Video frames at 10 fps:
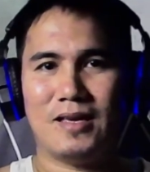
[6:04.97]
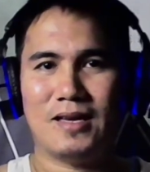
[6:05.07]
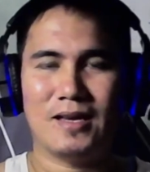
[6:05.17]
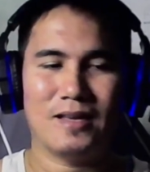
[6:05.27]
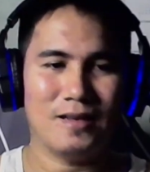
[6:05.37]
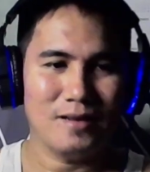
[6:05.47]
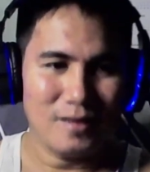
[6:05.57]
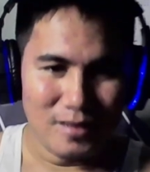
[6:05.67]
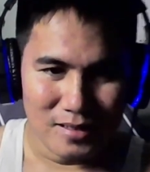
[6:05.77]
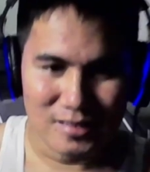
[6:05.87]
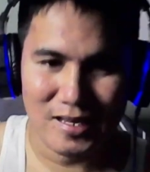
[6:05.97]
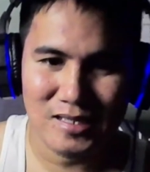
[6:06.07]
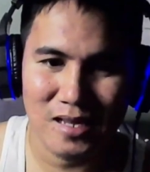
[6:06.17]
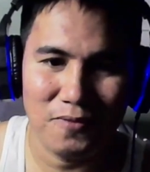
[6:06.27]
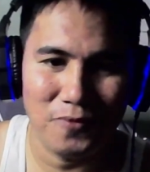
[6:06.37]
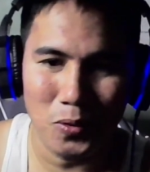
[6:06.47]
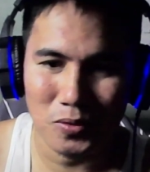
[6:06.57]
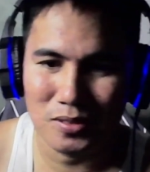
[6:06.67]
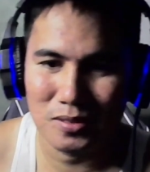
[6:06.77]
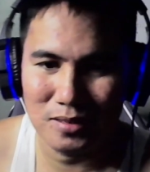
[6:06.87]
And stay safe,
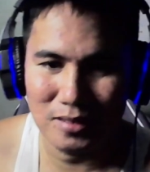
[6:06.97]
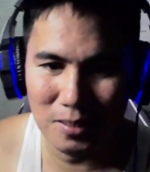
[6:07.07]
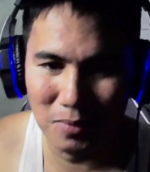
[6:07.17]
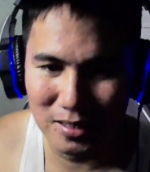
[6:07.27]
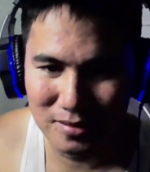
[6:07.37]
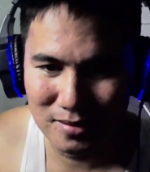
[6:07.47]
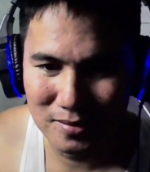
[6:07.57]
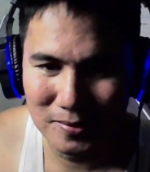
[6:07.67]
folks. God bless.